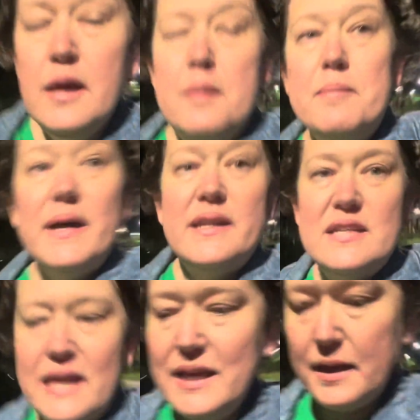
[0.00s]
but
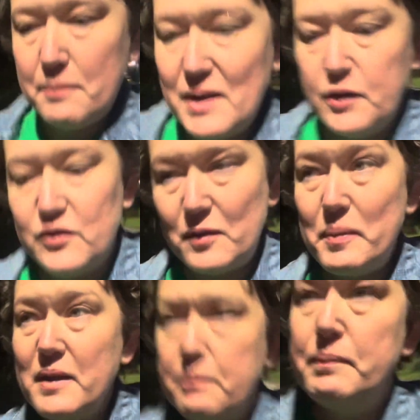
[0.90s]
it meant I was a
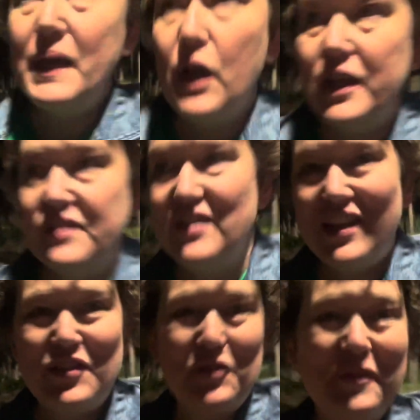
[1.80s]
bit behind
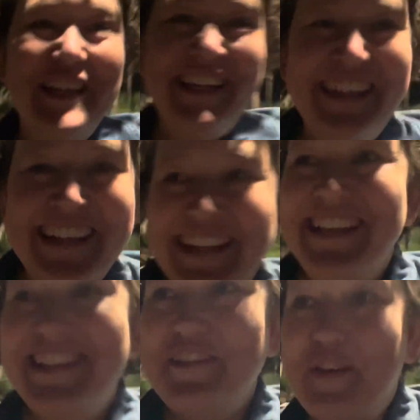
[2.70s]
schedule.
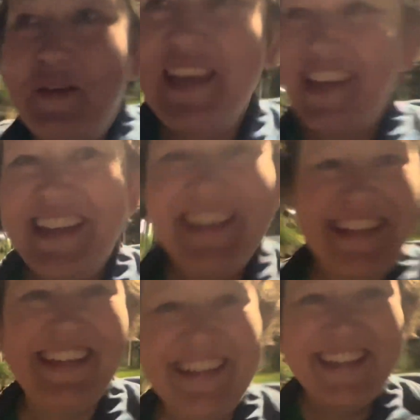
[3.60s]
So anyway,
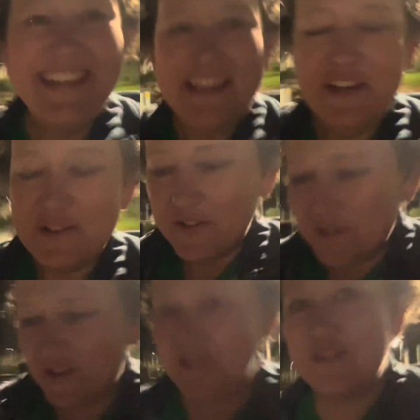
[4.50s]
go and
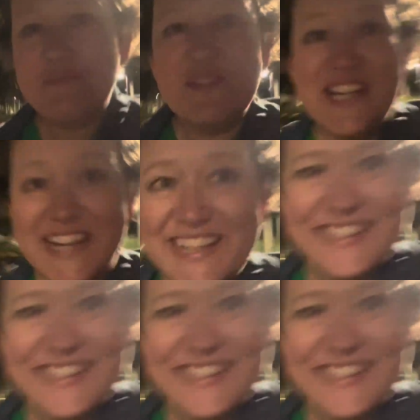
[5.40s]
get some dinner.